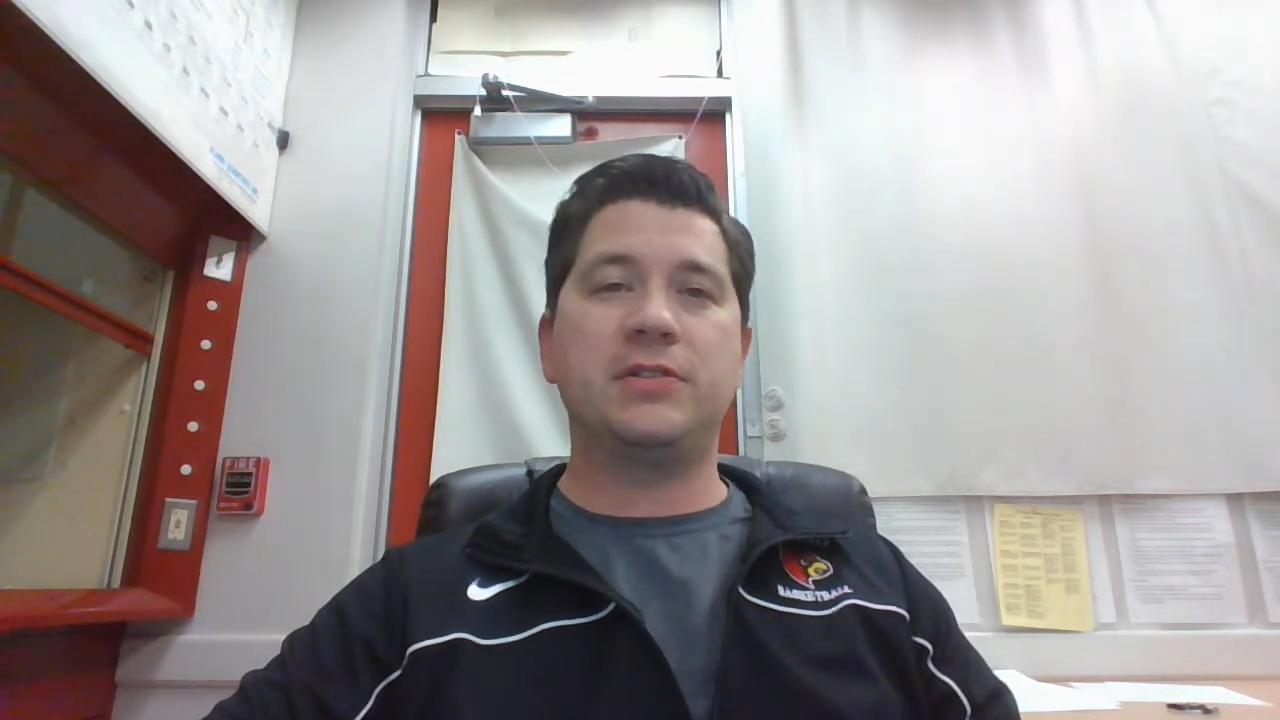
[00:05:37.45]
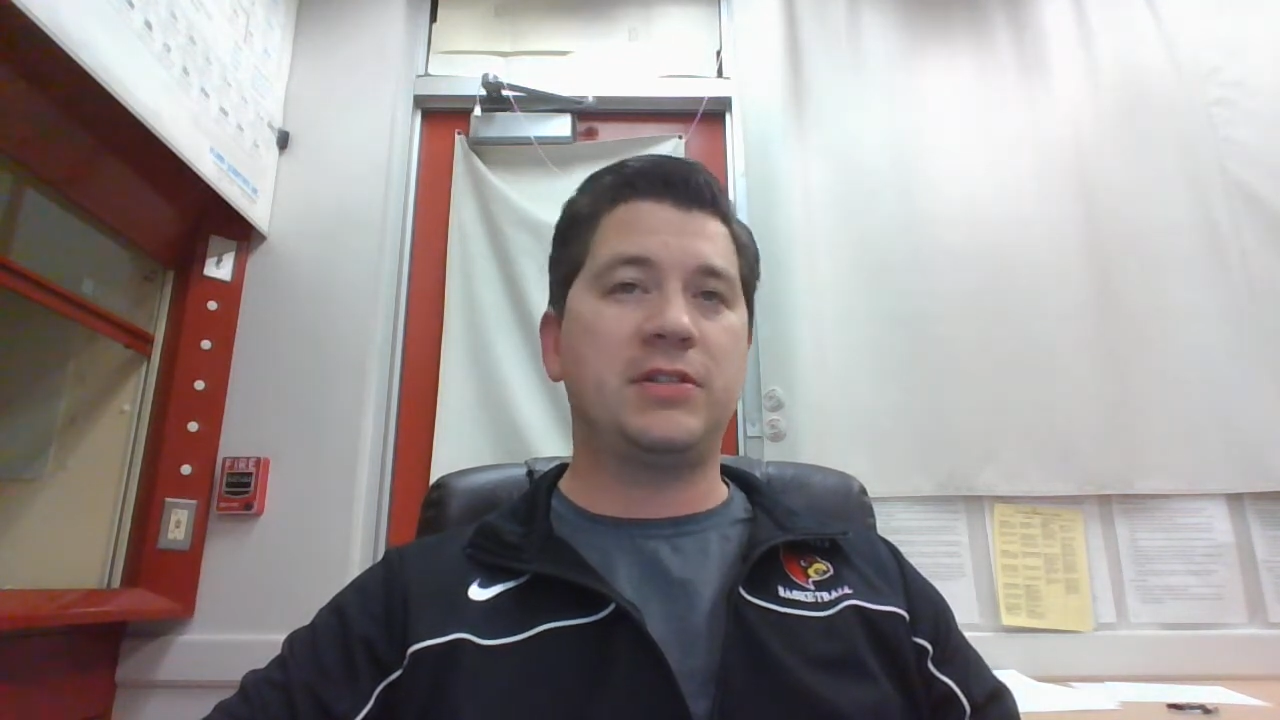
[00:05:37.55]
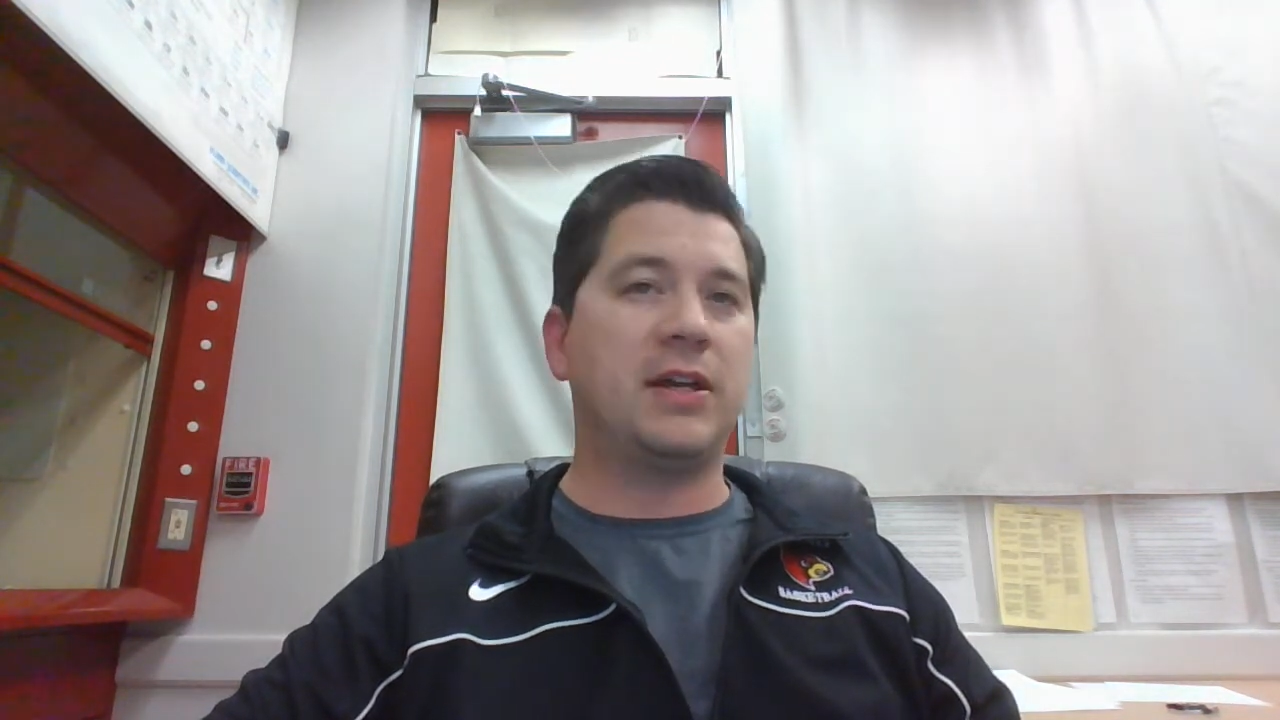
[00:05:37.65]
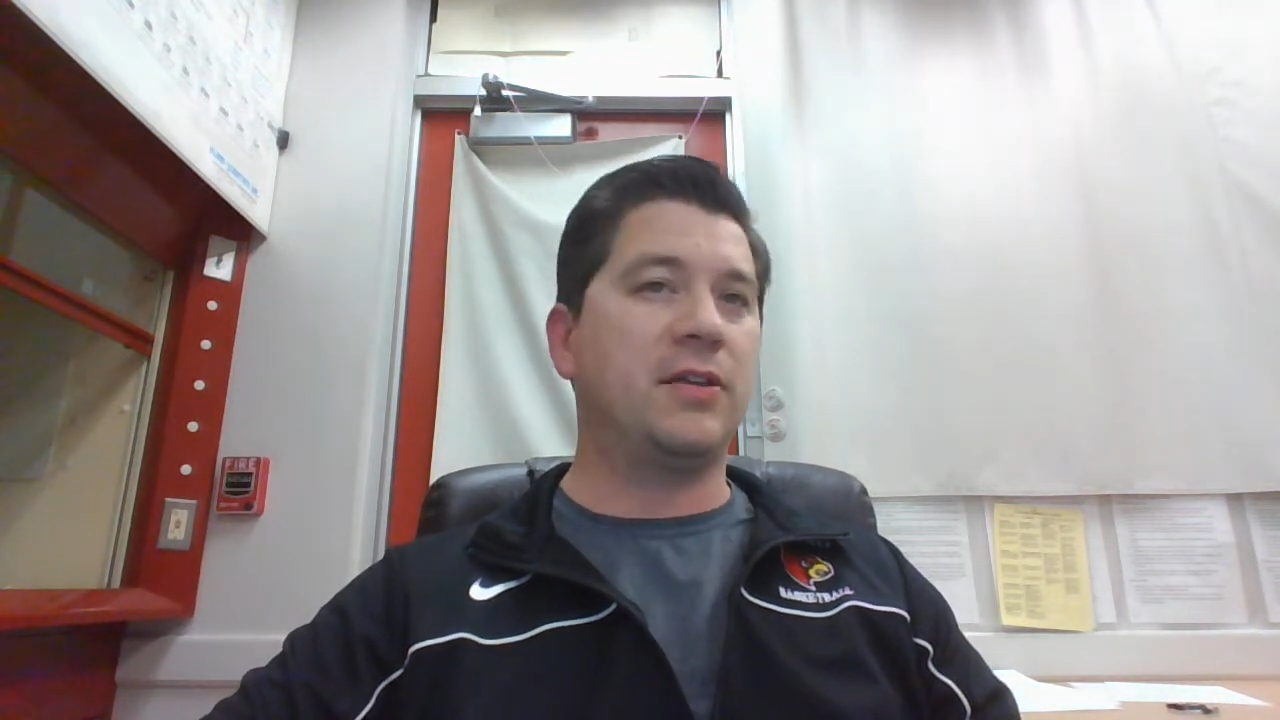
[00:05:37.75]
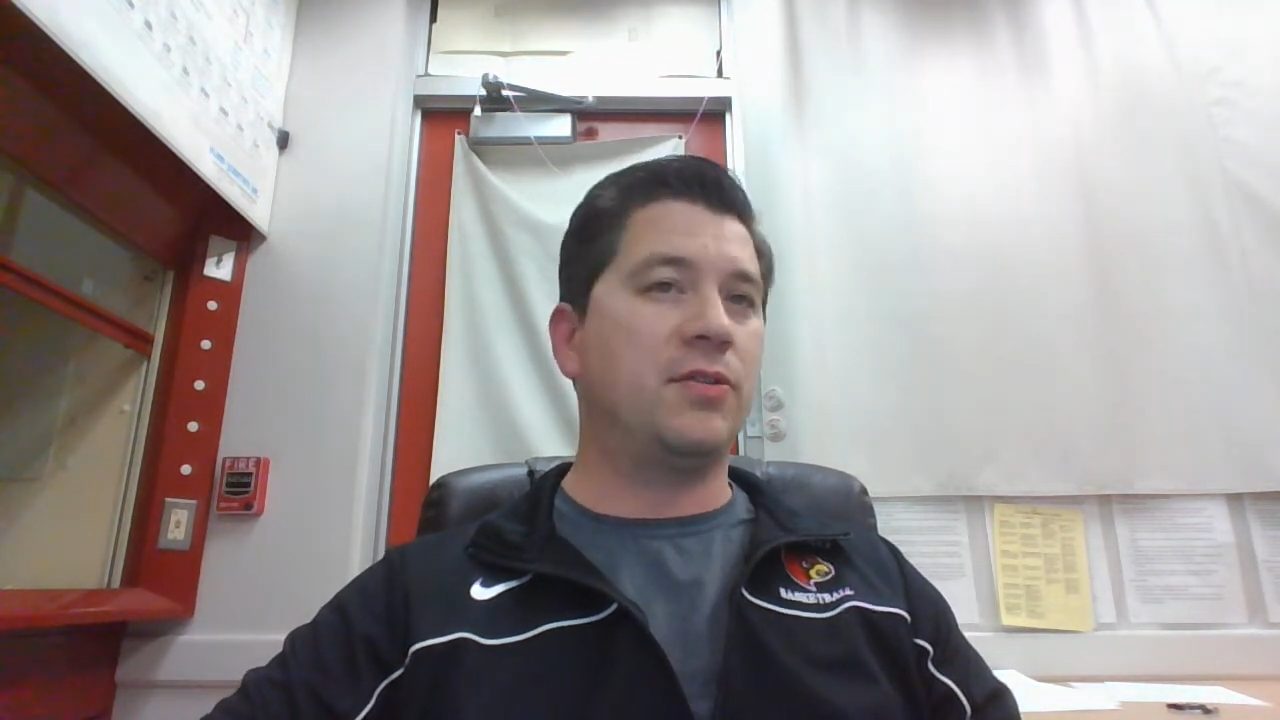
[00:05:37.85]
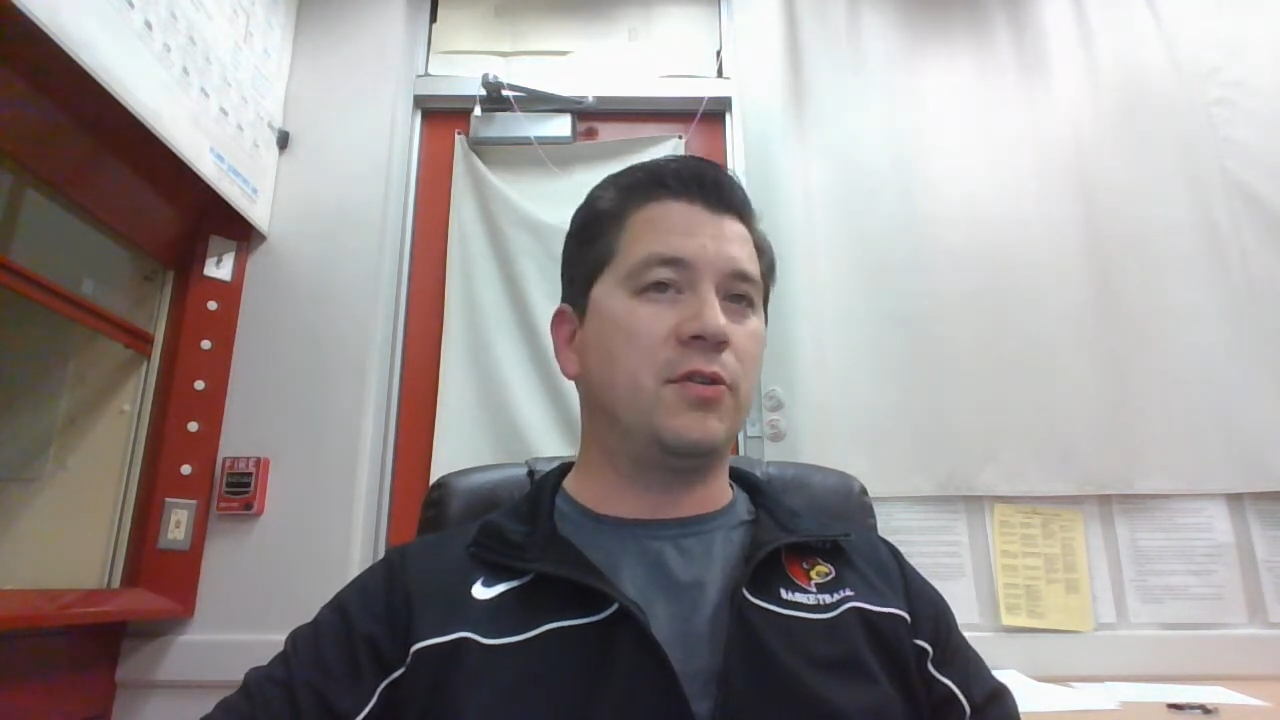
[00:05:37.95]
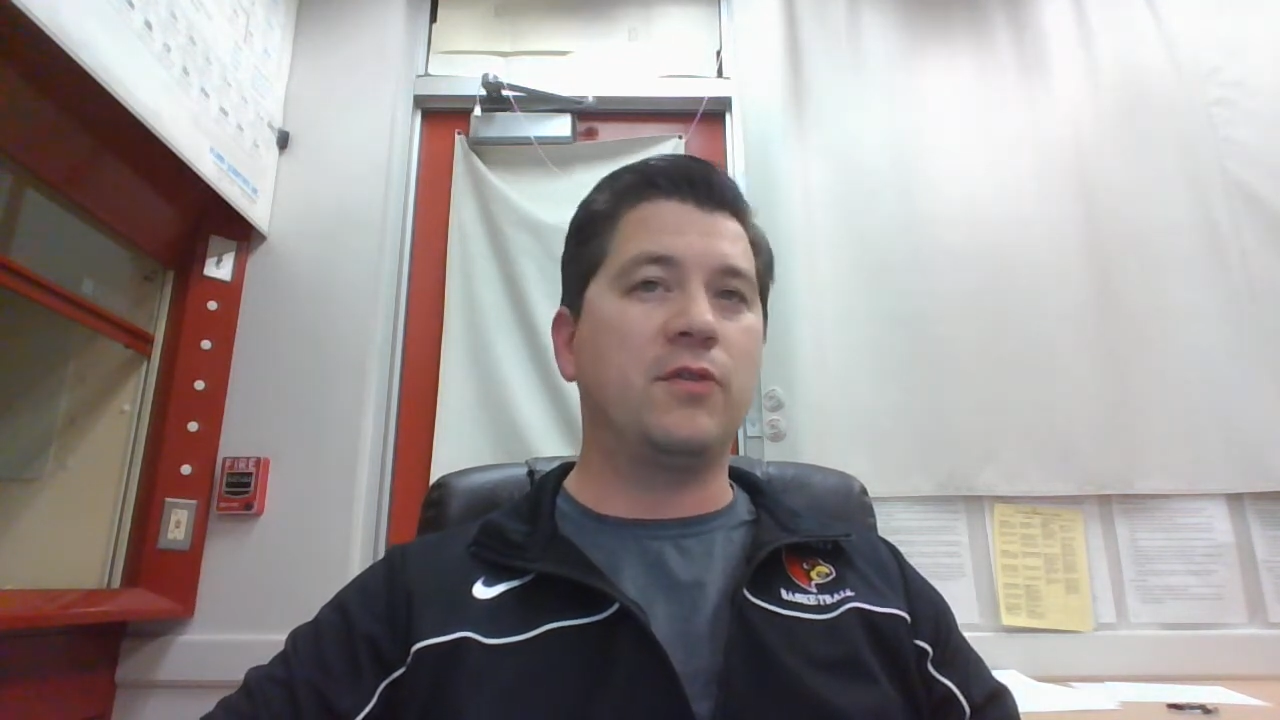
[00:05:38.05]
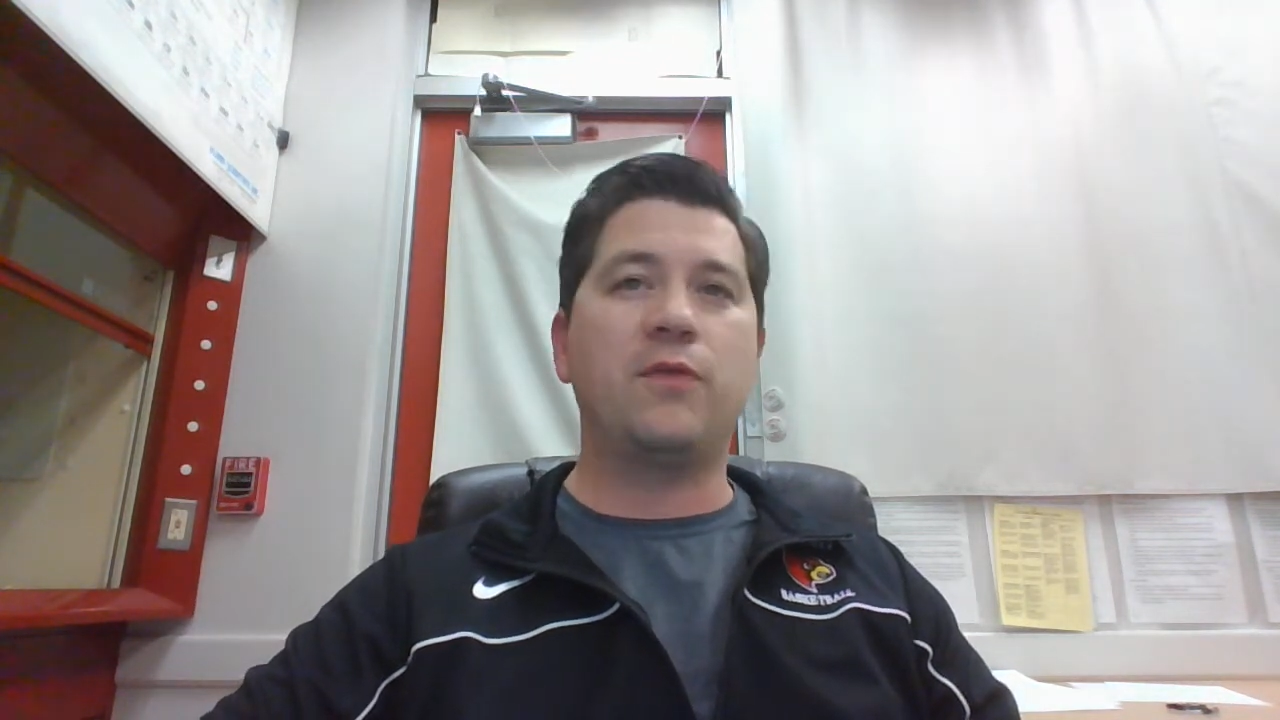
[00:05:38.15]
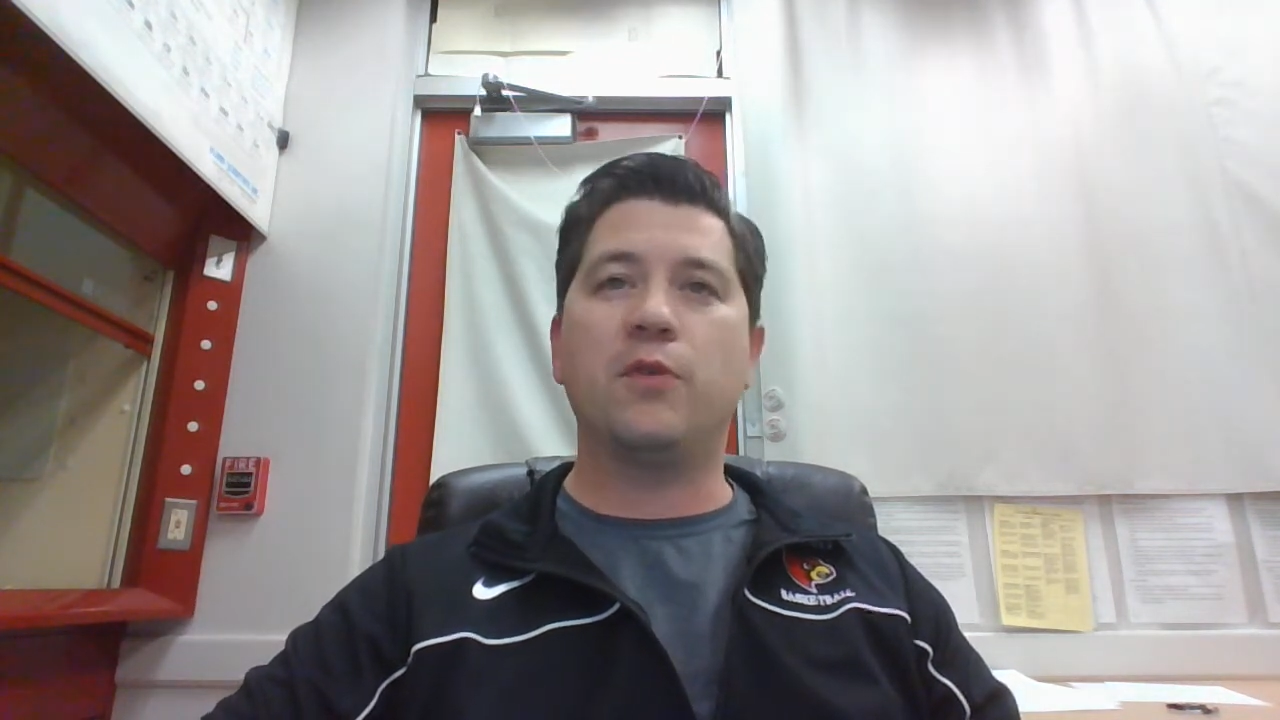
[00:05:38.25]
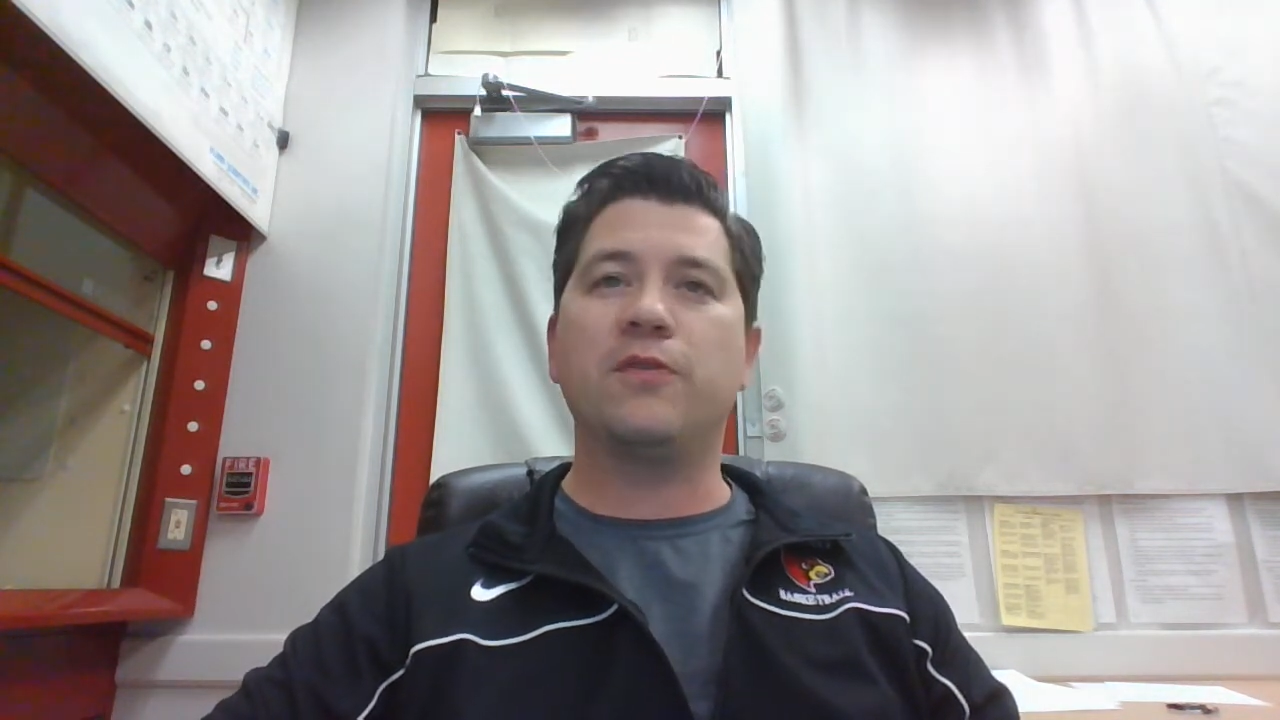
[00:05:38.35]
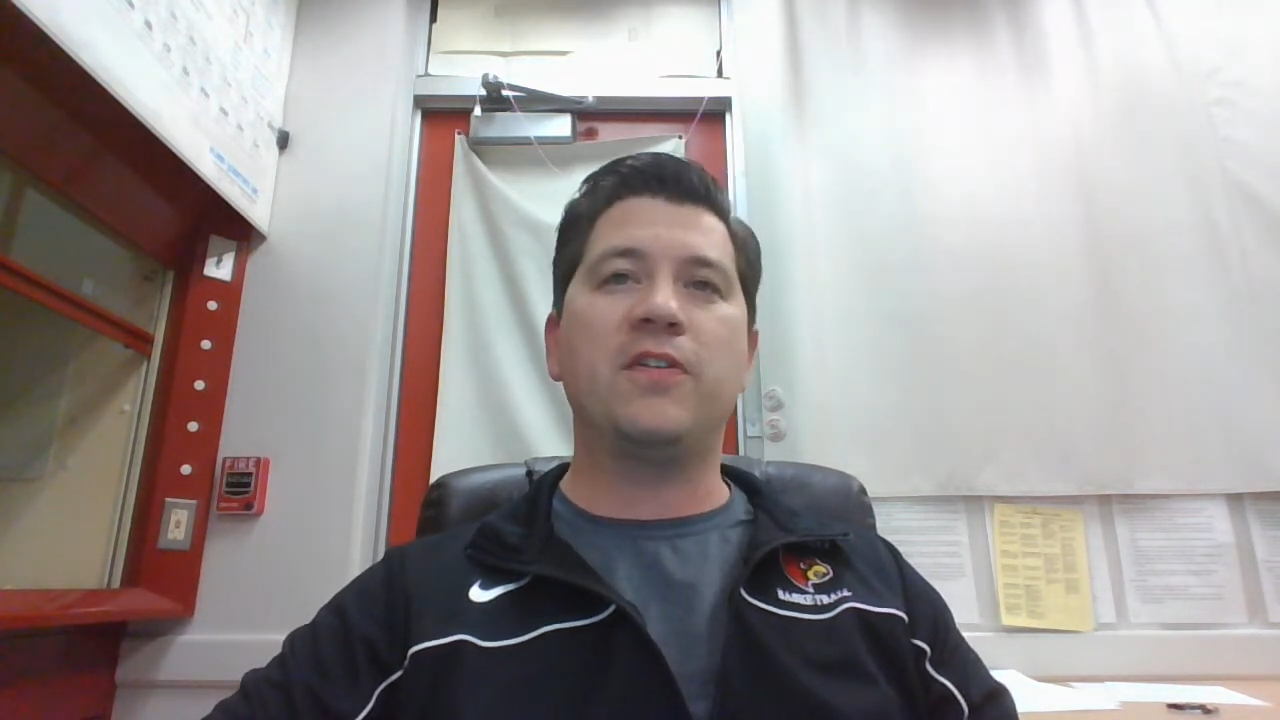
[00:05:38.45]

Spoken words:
second, third, fourth,